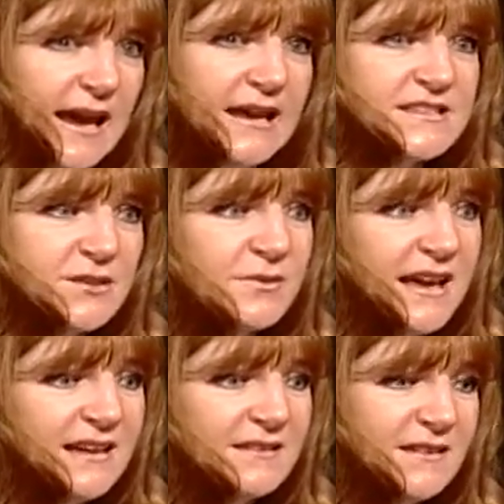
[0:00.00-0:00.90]
And so
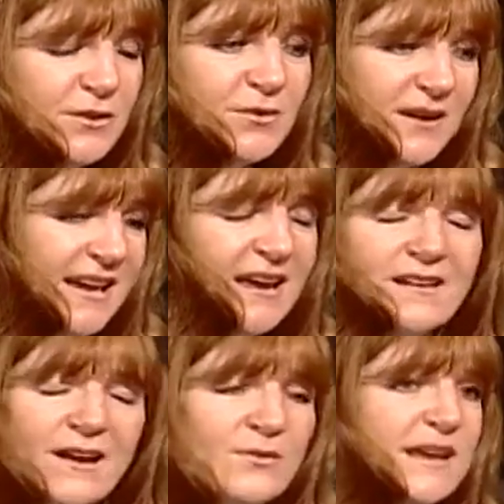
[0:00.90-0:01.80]
they, you know, again,
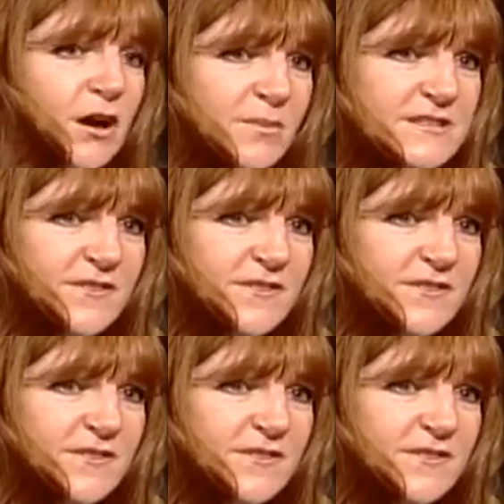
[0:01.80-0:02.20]
not only help us